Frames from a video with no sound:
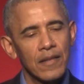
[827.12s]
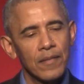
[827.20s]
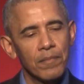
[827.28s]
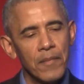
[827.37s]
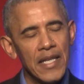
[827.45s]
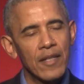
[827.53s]

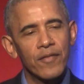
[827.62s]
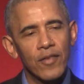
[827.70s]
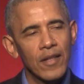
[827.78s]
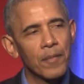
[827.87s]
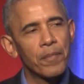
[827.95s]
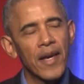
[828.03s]

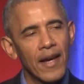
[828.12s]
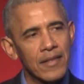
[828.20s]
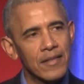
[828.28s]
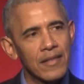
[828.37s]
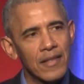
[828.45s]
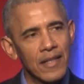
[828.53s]
meaningful
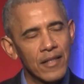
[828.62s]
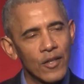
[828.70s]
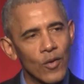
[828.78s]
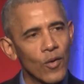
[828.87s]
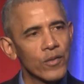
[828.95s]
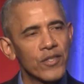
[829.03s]
impacts in
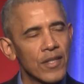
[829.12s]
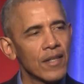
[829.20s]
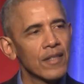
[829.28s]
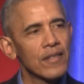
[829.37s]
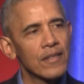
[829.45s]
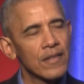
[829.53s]
your own
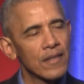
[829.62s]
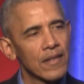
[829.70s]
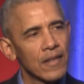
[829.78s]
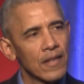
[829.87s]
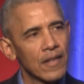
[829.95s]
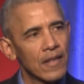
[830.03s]
cities
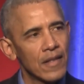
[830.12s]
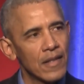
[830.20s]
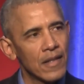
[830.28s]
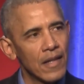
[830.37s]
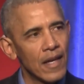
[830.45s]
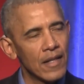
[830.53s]

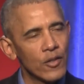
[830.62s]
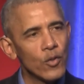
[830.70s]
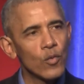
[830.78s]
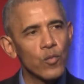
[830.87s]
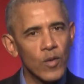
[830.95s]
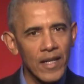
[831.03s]
and
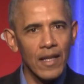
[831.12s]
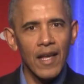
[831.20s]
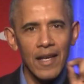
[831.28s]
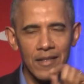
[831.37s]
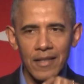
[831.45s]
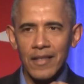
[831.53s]
you
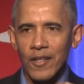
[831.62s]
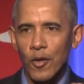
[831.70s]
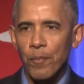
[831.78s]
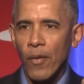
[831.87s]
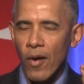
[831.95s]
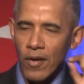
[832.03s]
realizing that you're
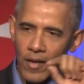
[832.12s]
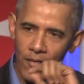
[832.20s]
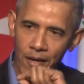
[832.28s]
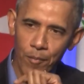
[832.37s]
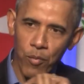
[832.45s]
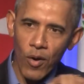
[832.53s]
part of
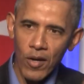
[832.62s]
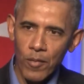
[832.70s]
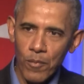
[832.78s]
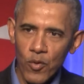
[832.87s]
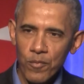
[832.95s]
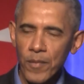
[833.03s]
a broader
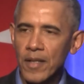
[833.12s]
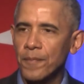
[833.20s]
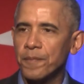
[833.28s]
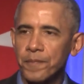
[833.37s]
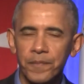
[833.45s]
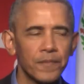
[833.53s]
movement,
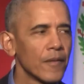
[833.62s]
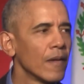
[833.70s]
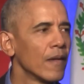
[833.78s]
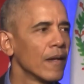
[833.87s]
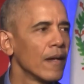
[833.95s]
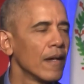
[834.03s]

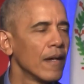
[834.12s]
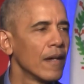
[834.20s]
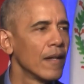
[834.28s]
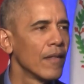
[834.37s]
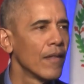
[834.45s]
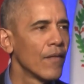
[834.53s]

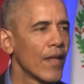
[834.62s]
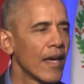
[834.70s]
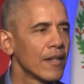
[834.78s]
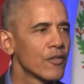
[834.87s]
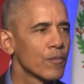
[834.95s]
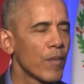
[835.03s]

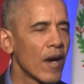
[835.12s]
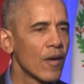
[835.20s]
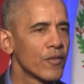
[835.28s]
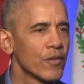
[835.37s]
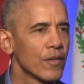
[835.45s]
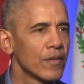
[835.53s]
that
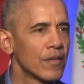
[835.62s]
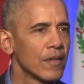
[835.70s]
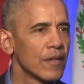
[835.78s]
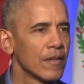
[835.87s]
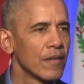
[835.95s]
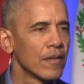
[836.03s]
inspires you
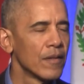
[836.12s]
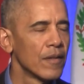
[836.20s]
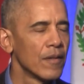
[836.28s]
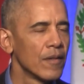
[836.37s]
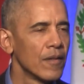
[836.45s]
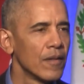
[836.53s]
to
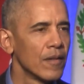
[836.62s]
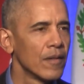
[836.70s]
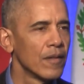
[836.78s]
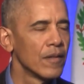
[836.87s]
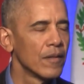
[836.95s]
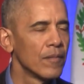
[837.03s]

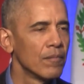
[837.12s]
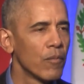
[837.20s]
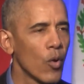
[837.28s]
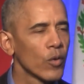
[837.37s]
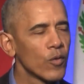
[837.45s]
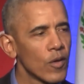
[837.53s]

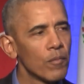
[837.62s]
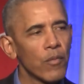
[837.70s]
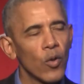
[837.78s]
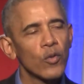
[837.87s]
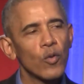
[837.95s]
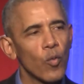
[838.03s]
bolder and
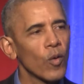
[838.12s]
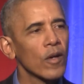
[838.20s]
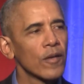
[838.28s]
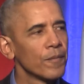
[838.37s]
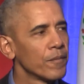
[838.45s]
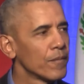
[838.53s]
bolder work.